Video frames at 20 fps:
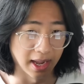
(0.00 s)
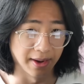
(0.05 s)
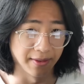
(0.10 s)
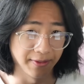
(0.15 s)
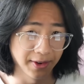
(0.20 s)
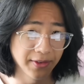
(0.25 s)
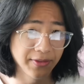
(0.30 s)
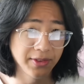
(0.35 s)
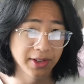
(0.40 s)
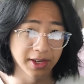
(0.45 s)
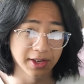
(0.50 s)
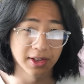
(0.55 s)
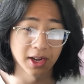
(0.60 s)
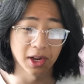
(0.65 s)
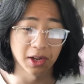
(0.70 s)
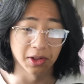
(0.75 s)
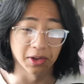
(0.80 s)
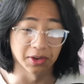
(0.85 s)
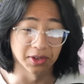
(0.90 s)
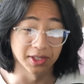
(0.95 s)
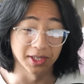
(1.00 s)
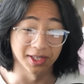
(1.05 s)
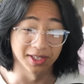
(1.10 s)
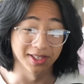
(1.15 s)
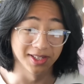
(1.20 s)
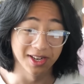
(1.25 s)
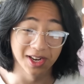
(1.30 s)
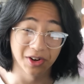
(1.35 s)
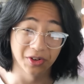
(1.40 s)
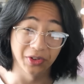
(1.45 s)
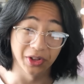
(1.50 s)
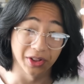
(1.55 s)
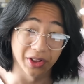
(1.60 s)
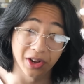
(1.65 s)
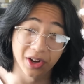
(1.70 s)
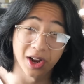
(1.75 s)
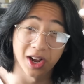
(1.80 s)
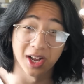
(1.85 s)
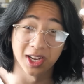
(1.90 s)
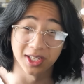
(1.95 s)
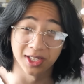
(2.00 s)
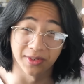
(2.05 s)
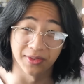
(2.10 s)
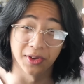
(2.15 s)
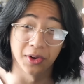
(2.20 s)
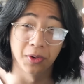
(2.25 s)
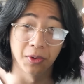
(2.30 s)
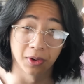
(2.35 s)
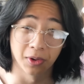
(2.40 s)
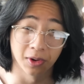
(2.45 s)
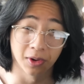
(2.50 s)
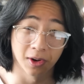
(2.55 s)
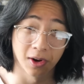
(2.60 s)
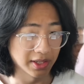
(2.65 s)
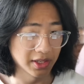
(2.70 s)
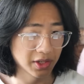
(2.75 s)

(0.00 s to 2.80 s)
$15 is nearly the cost of the whole card.